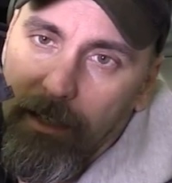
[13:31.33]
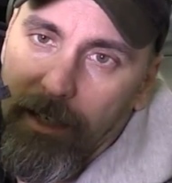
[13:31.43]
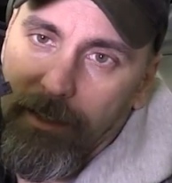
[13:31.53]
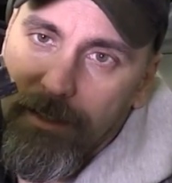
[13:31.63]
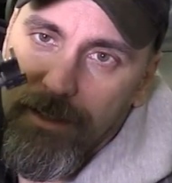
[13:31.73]

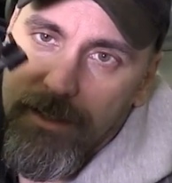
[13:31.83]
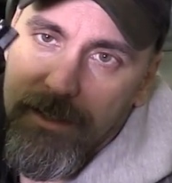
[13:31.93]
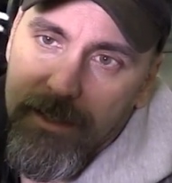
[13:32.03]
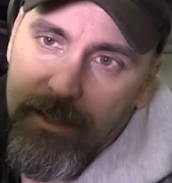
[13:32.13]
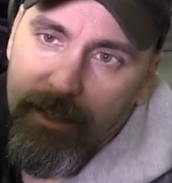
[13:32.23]
and this
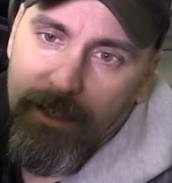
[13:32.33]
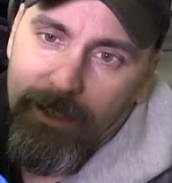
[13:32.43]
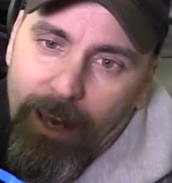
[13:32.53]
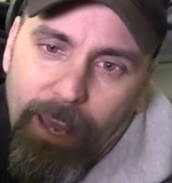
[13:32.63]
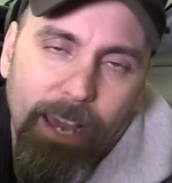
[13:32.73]
is a, uh,
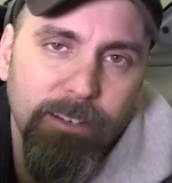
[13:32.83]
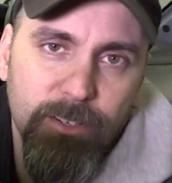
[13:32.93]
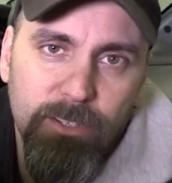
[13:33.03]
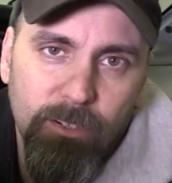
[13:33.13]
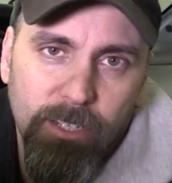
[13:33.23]
an add a
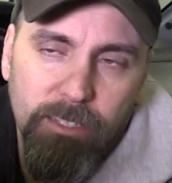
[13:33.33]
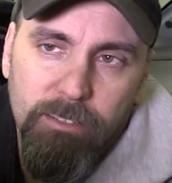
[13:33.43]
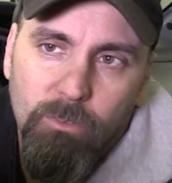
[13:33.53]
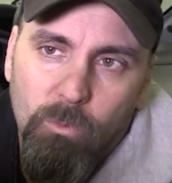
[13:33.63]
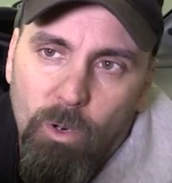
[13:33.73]
circuit
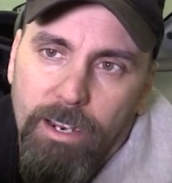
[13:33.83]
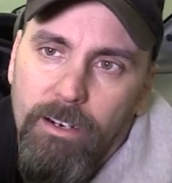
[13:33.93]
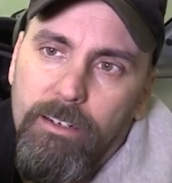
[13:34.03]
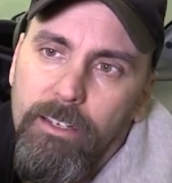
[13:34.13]
wire.